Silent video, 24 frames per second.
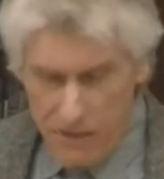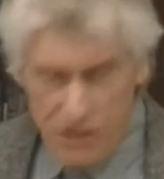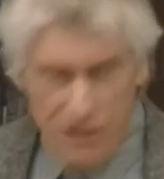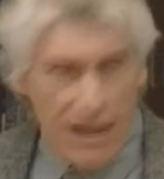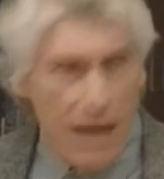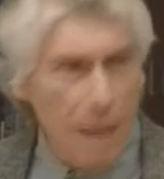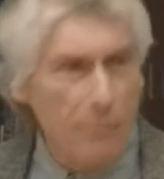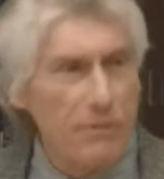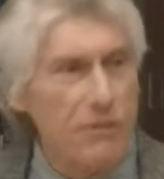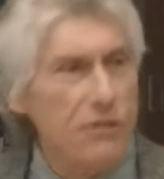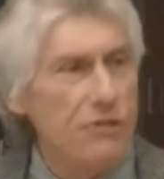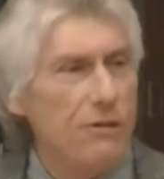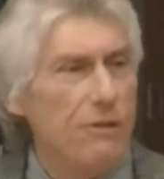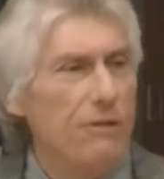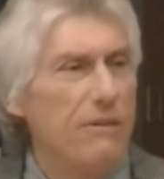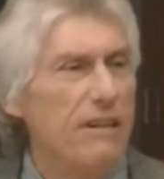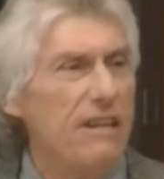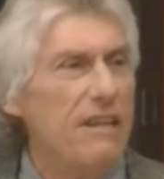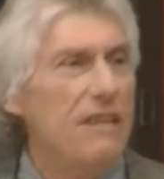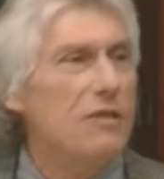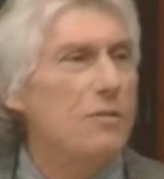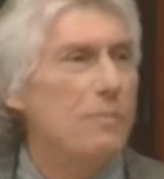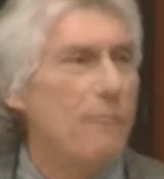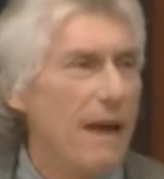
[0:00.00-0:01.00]
Established
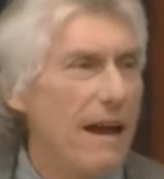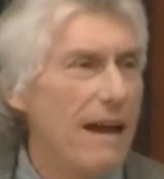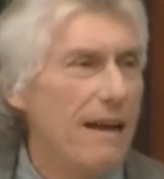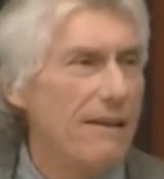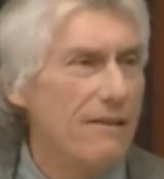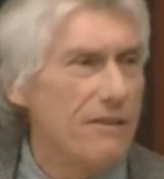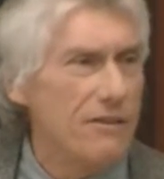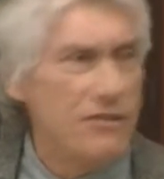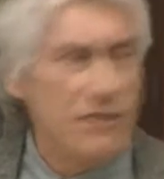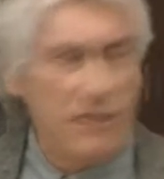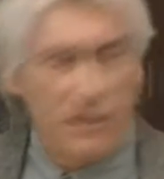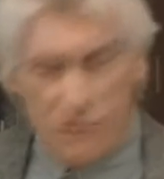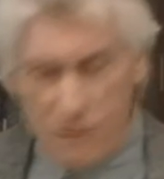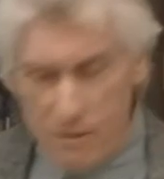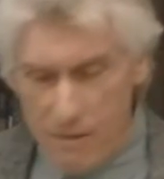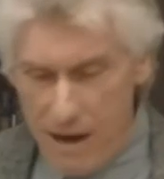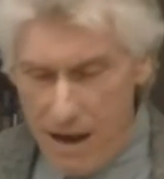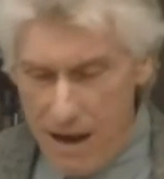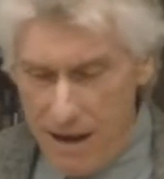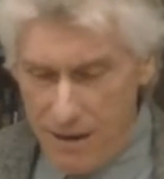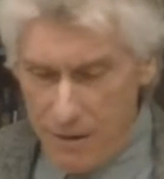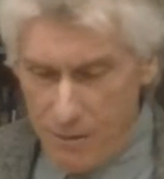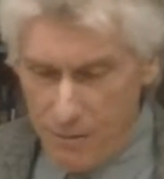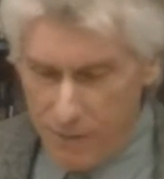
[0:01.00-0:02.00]
on the east bank of the
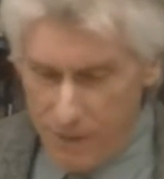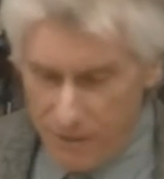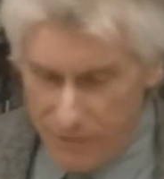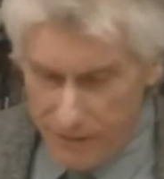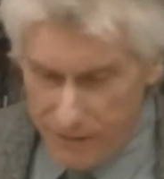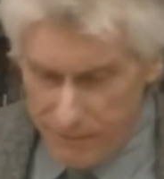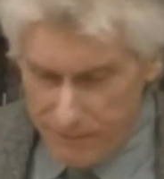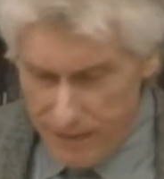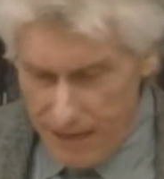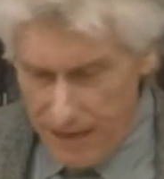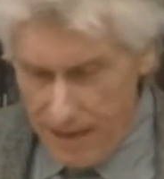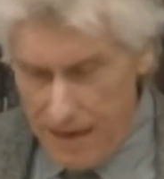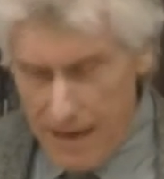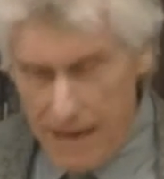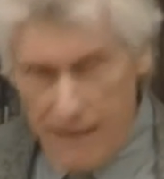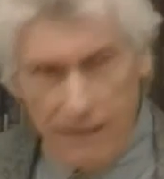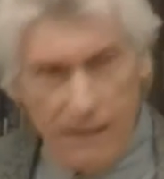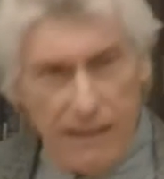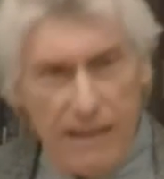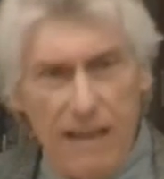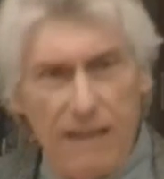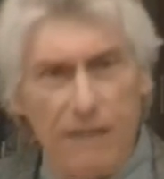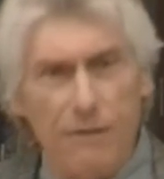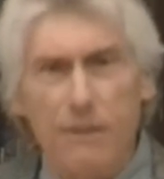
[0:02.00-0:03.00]
Susquehanna River
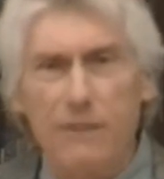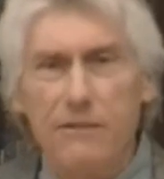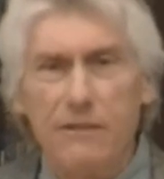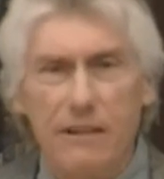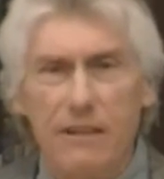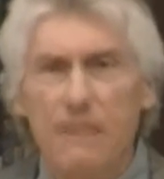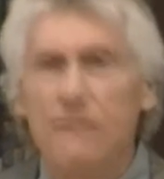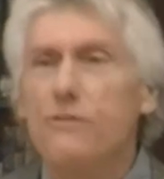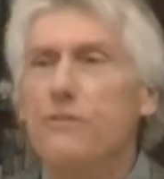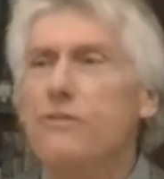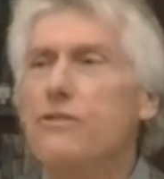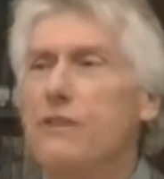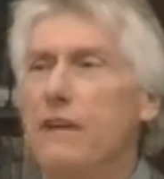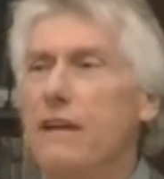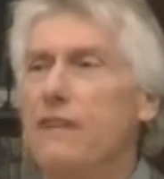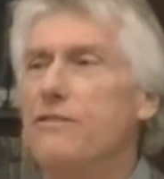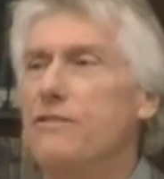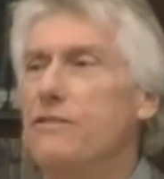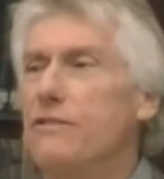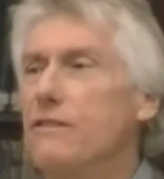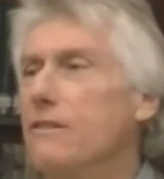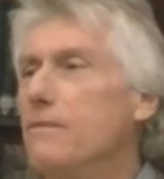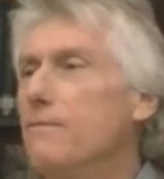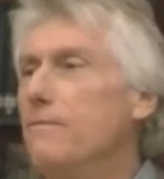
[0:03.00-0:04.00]
and later at the
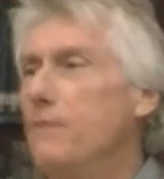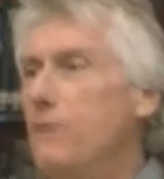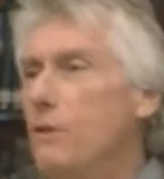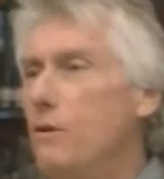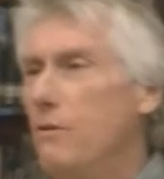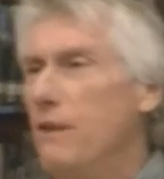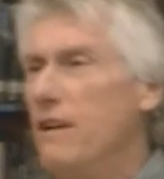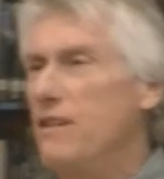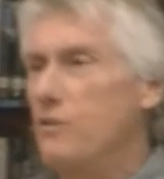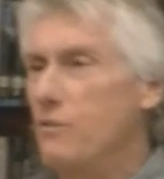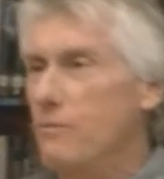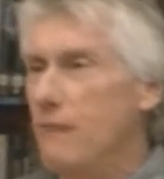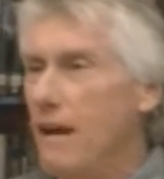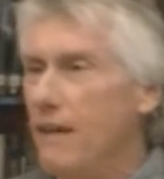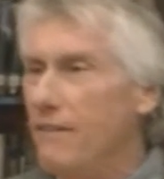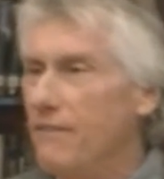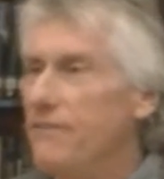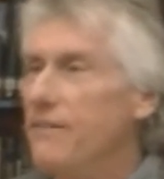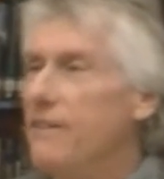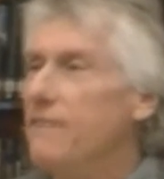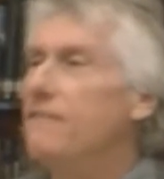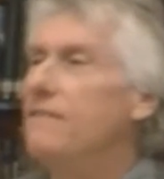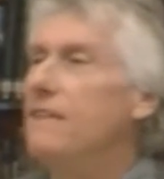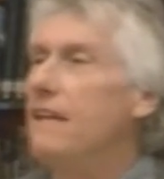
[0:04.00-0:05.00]
intersection of US
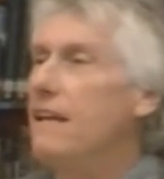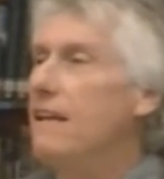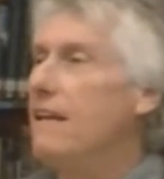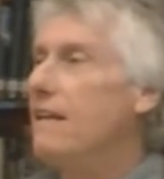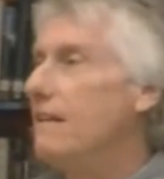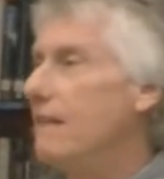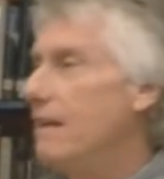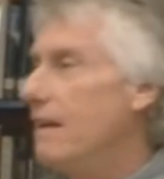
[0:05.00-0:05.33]
Route 15